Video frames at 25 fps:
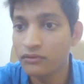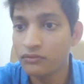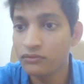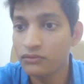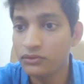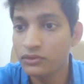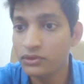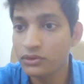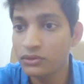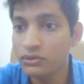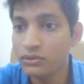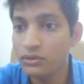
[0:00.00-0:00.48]

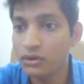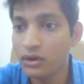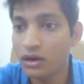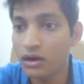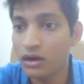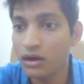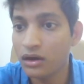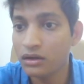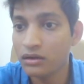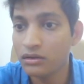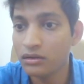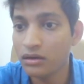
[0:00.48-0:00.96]
View
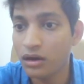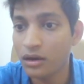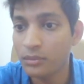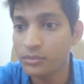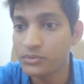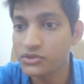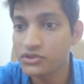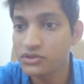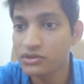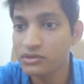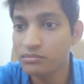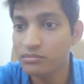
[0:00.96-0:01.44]
on
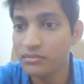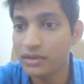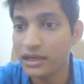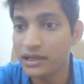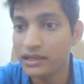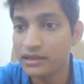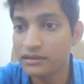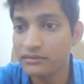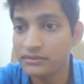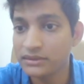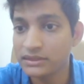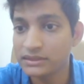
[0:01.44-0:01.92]
option
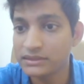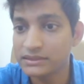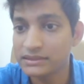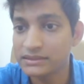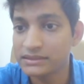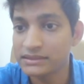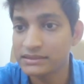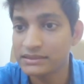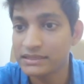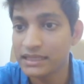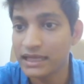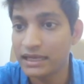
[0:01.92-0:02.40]
buying
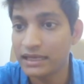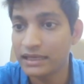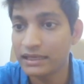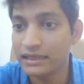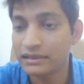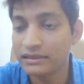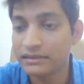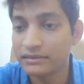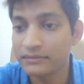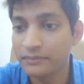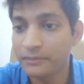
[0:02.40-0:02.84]
versus selling.